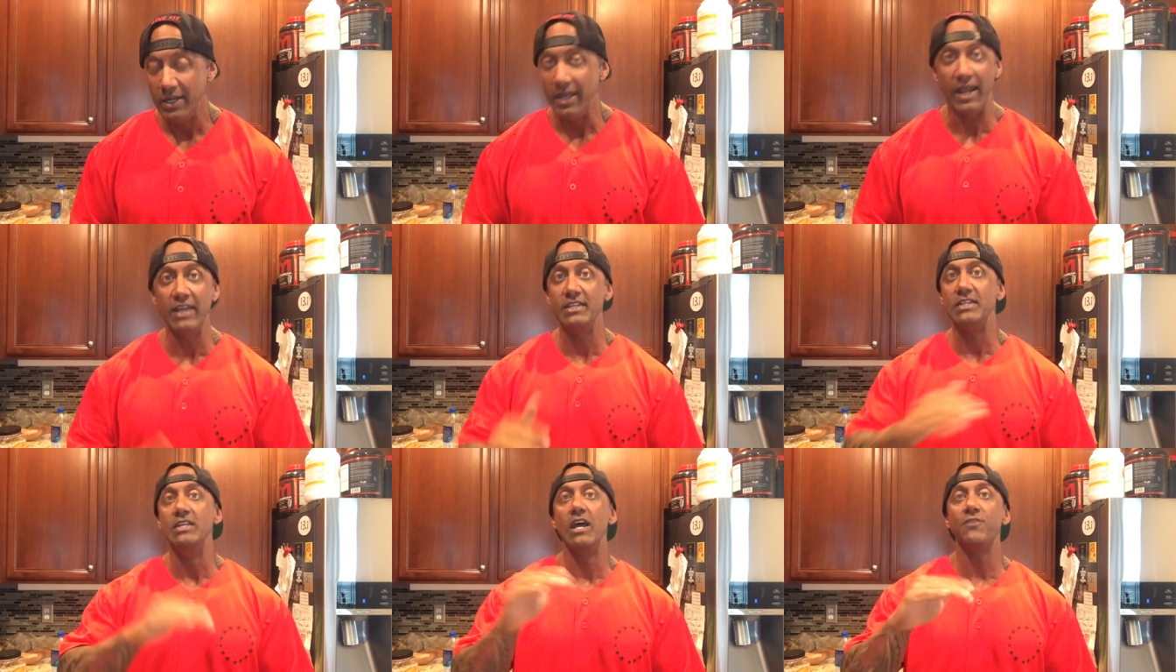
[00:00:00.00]
And I
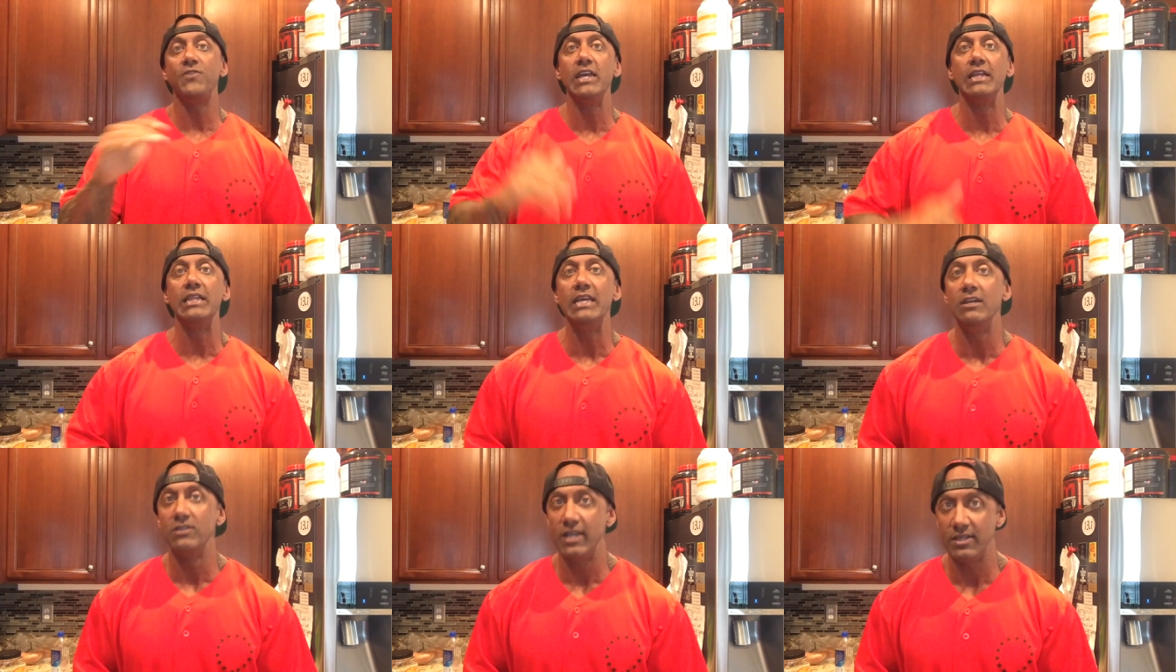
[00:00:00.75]
did nothing
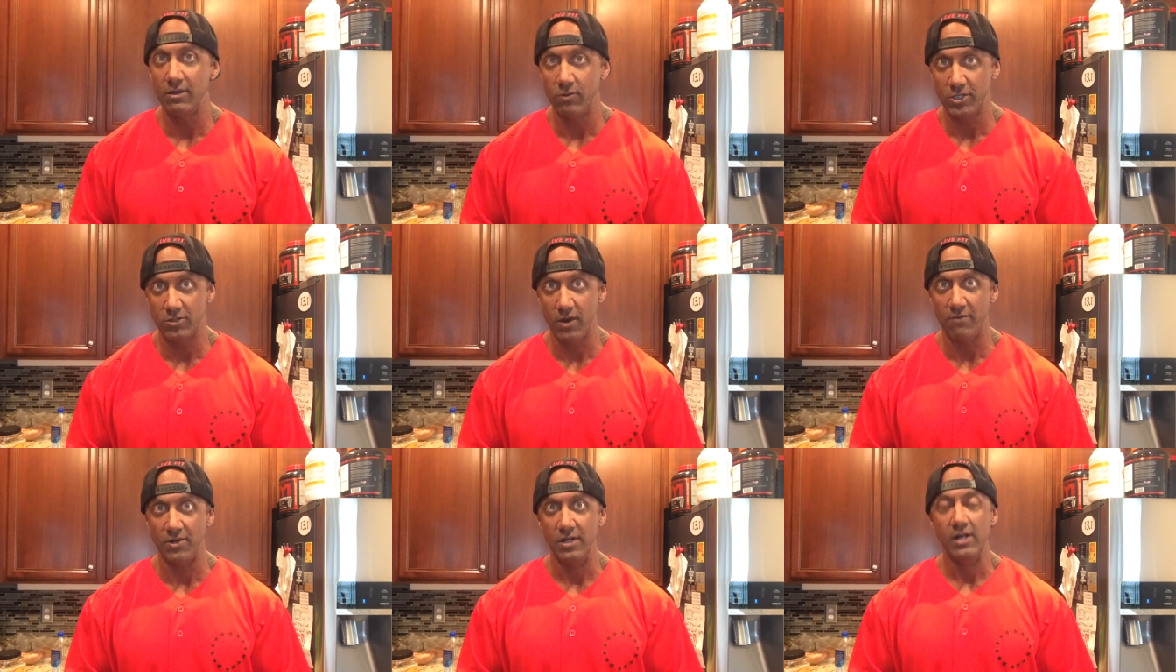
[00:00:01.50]
illegal down there
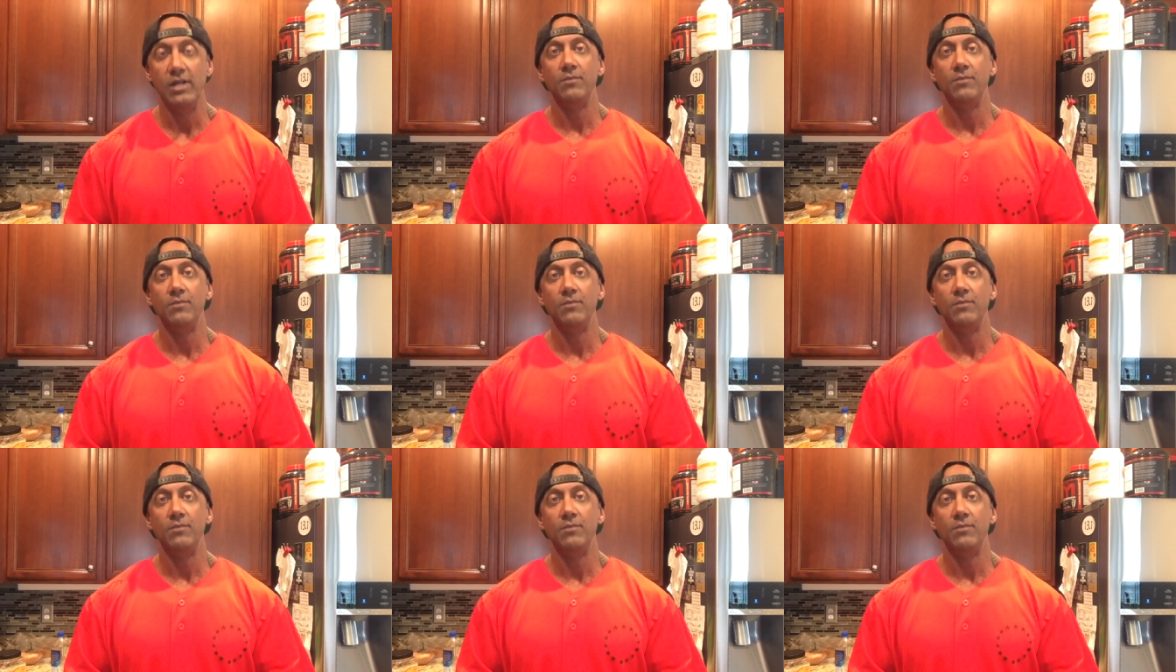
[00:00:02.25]
whatsoever.